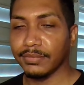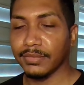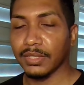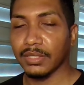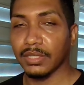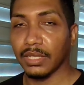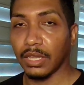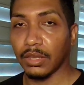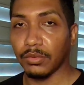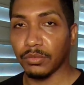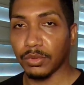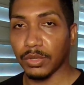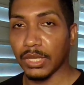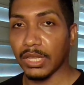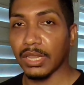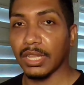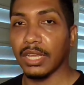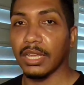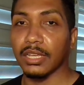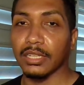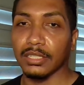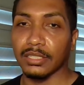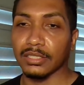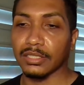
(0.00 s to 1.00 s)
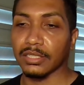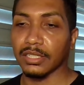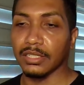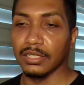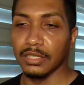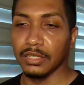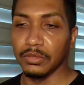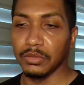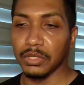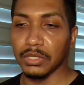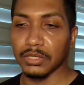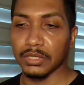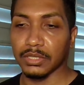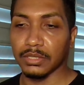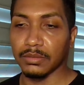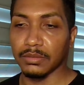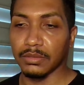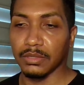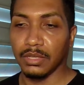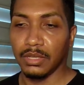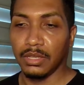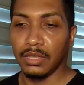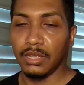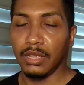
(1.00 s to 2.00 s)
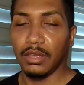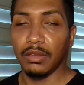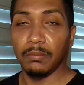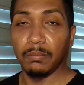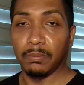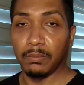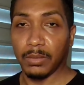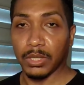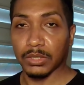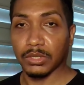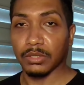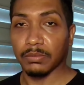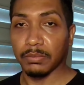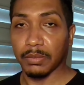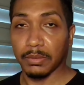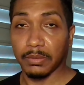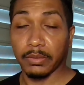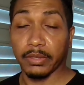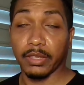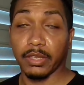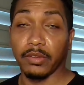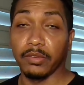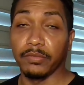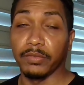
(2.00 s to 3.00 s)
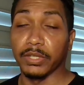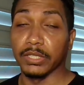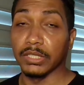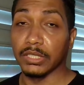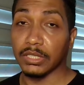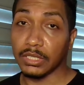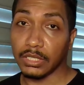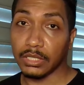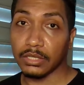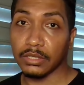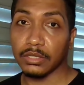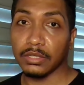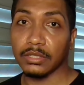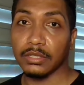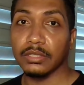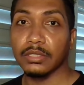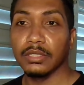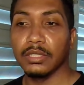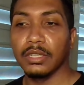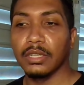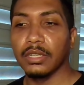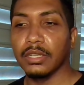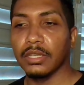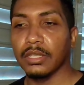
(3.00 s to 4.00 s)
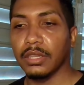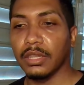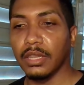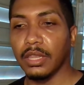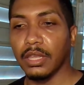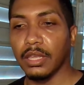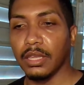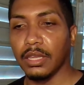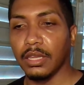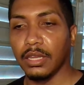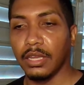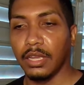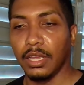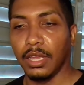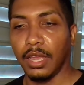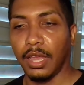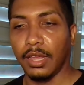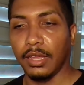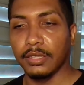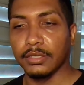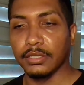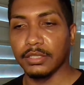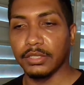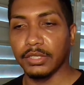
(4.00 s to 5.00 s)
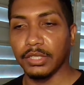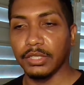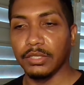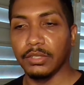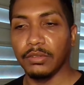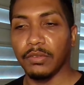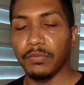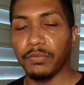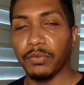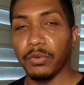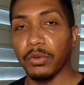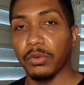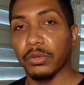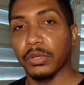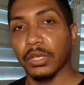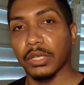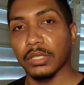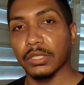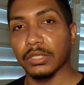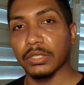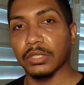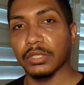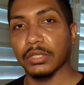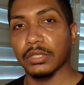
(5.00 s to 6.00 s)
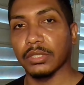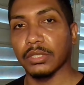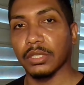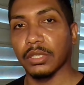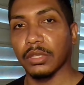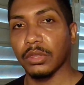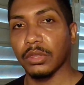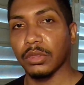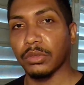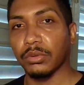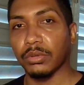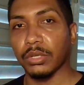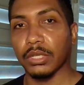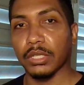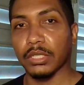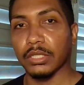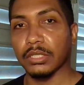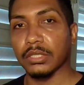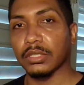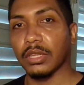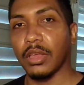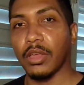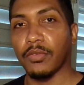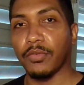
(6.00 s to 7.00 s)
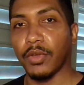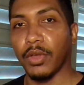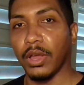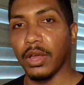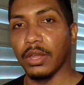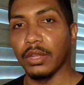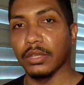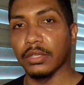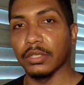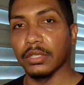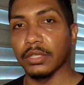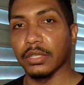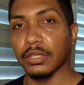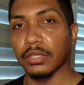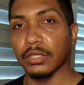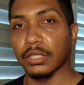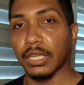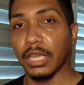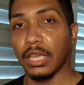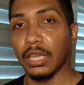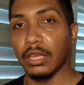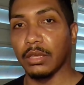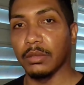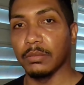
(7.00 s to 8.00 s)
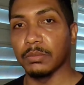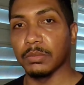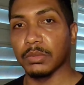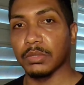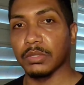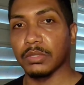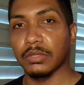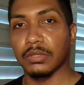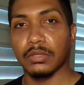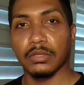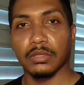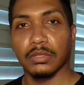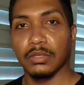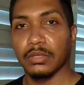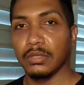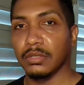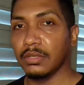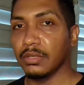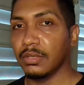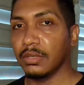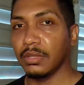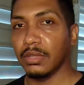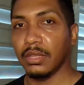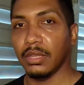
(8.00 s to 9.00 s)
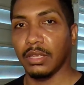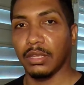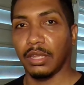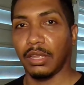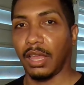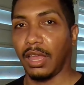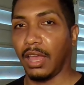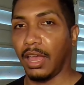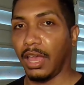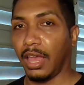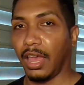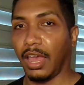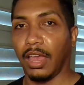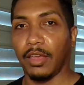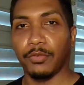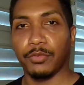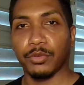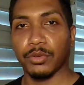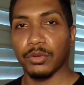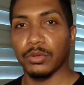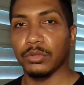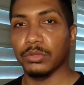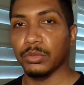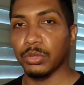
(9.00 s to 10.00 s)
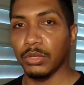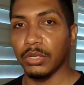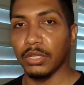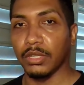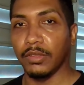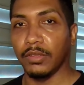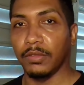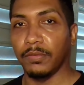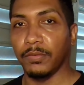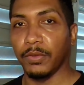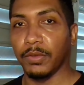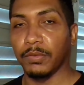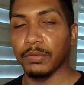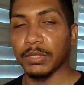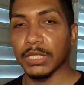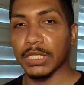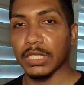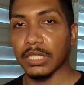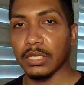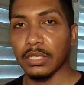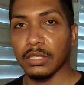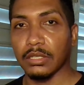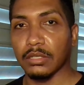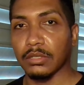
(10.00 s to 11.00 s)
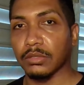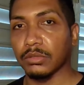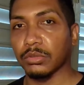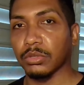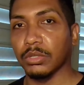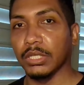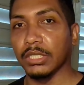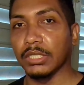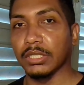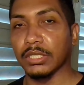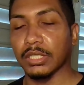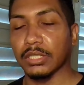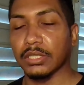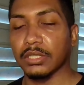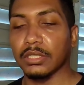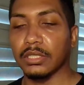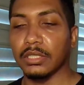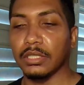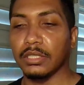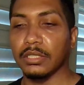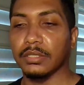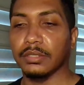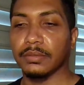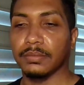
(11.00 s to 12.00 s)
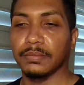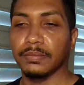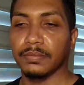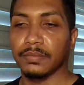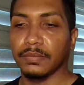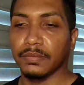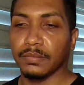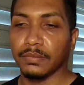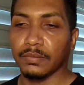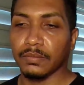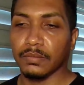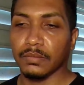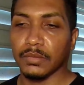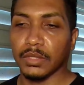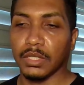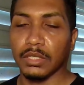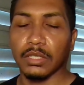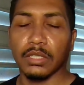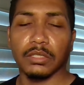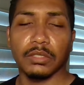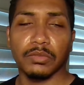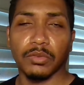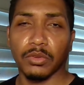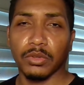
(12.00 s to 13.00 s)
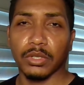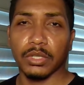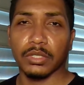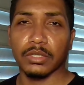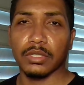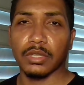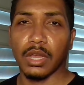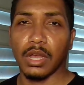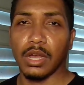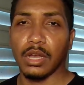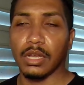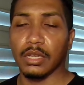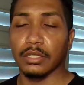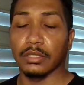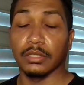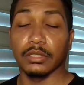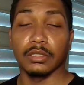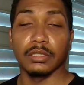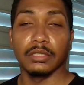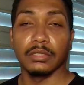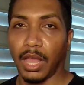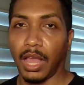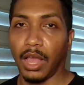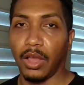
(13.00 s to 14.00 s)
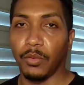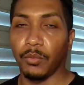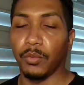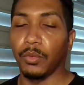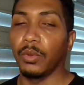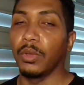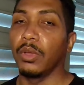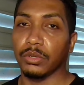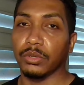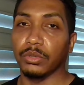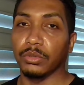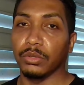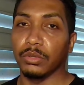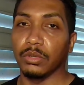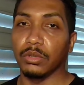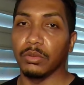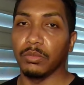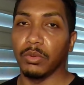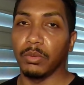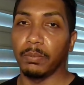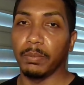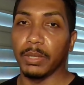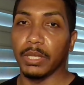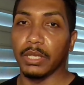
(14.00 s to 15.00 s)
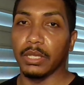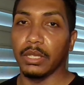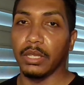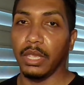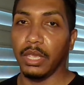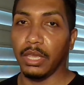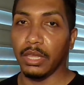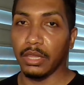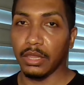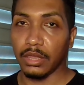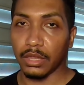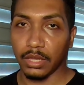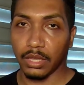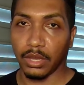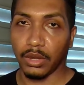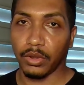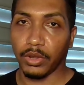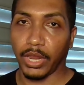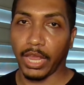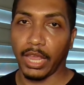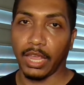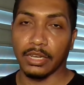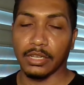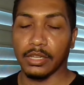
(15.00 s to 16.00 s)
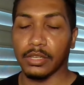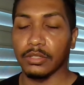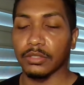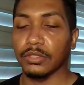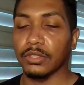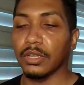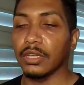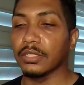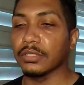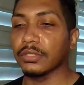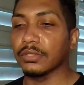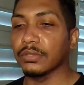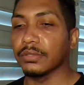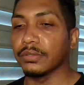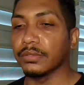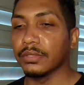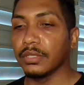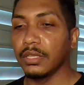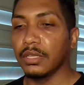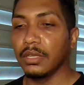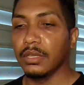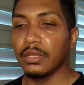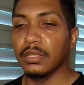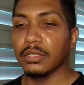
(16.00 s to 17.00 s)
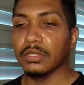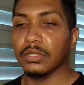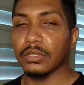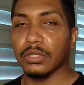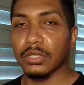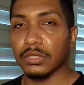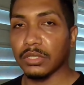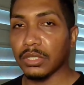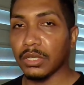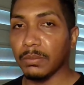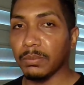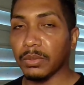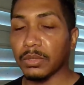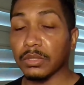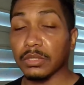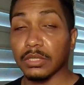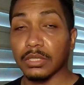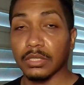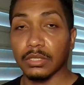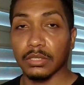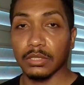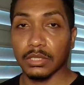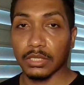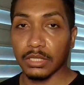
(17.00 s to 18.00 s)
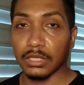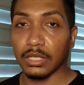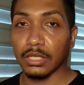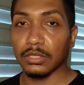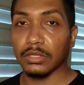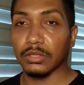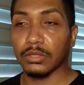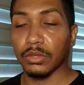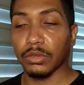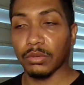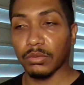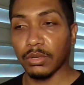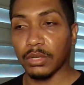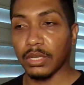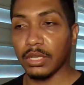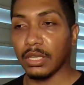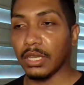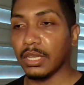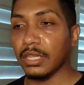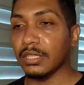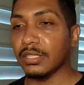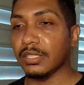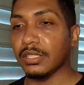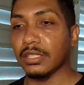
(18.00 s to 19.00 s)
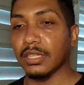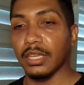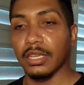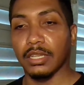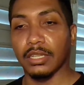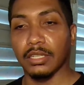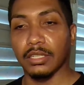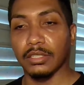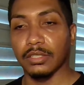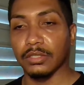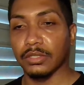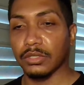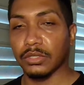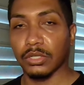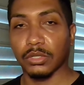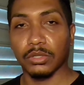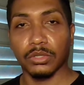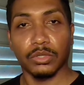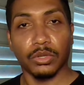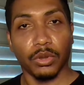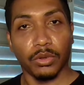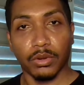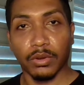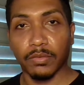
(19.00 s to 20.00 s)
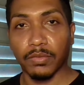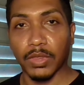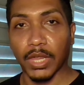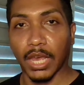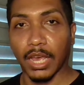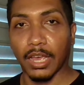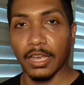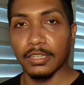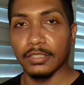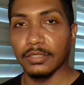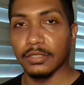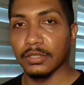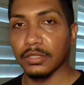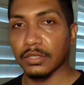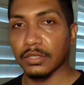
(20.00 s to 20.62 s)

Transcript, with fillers: they realized that it wasn't much a big of a deal. They didn't focus 3D stuff on their games like after 2015 or 2016, they just focused on how cool it would be in their handheld console. So the jump of D DS to 3DS, they took note of that.